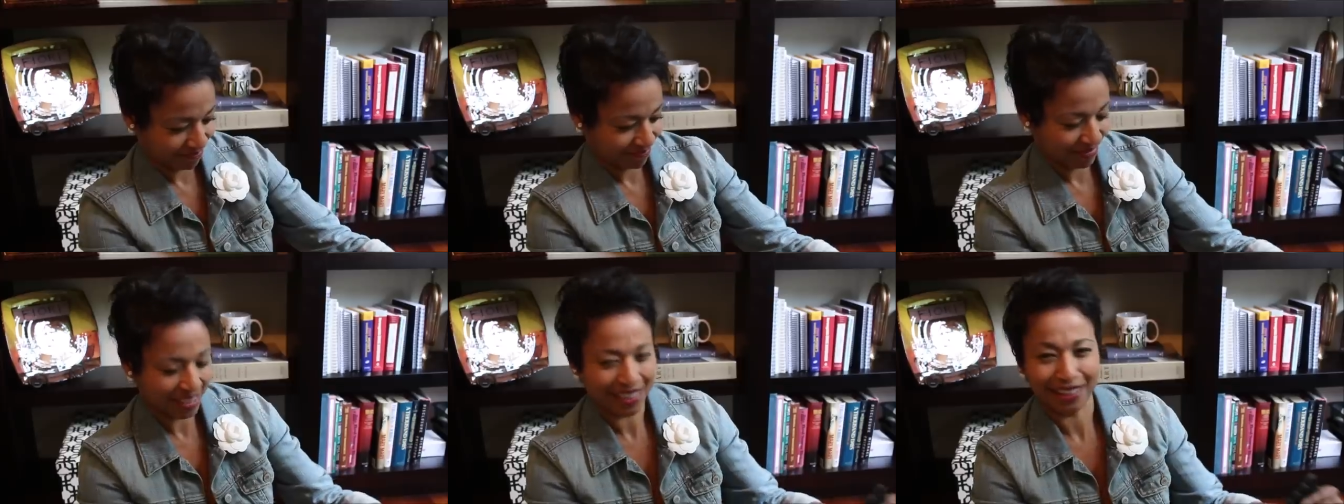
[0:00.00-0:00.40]

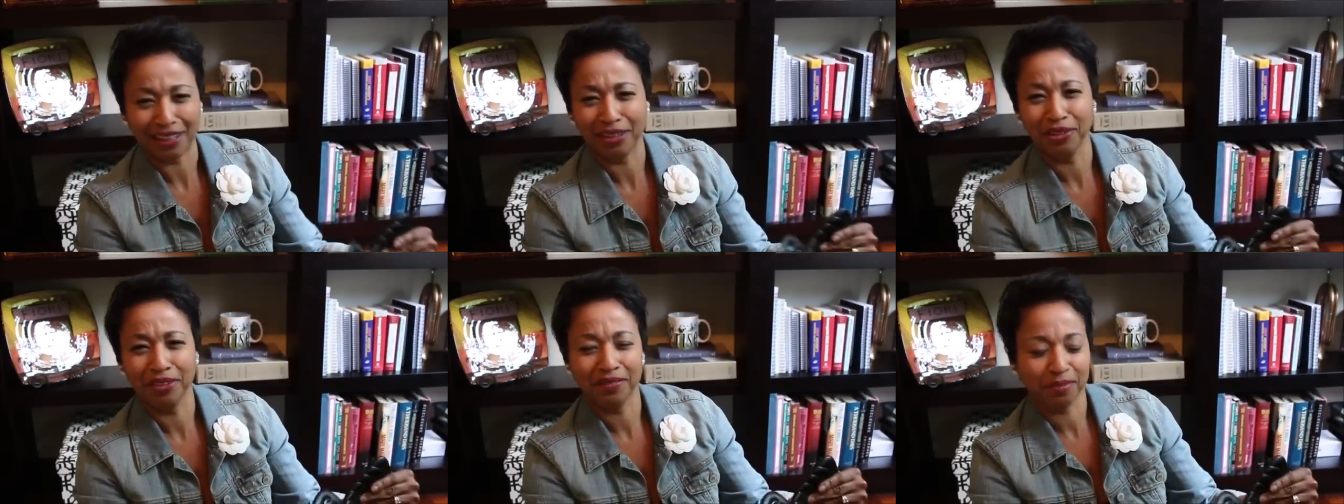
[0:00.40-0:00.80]
It's like
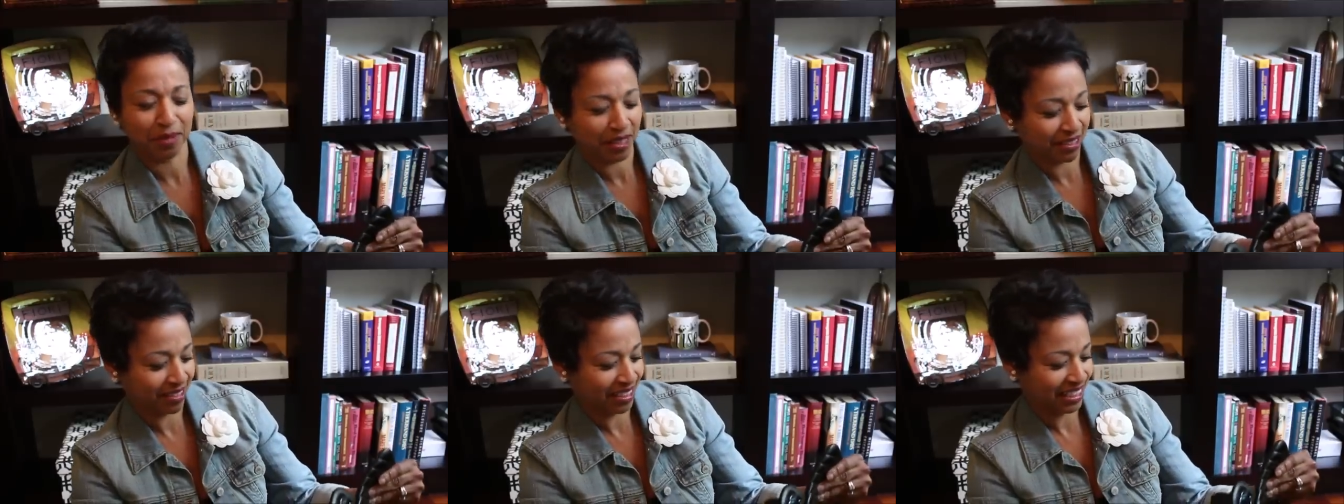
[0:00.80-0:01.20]
I don't even
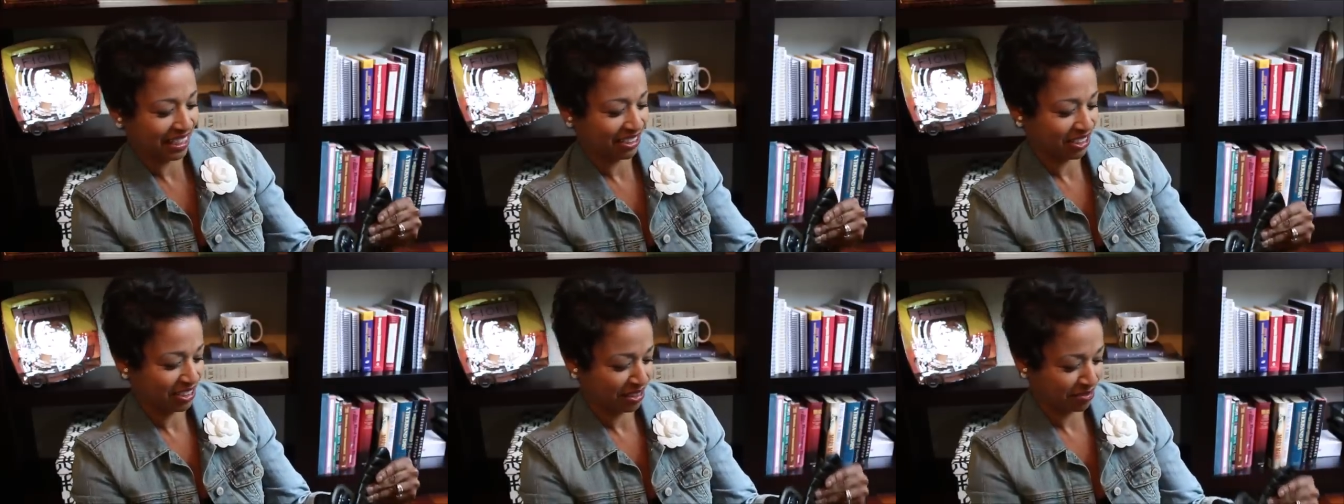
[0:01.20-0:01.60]

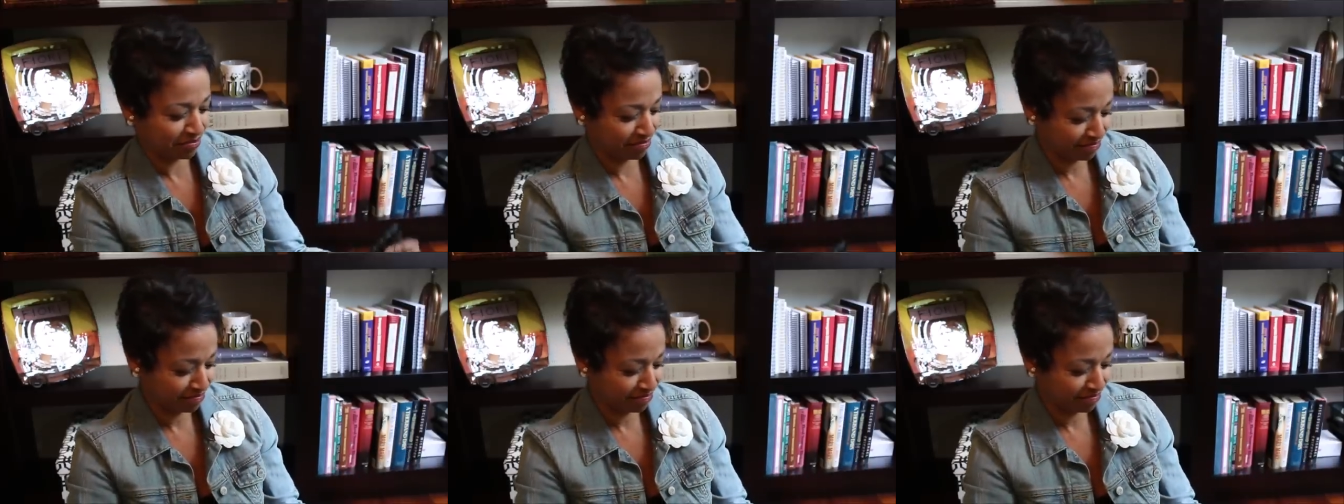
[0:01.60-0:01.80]
scared to.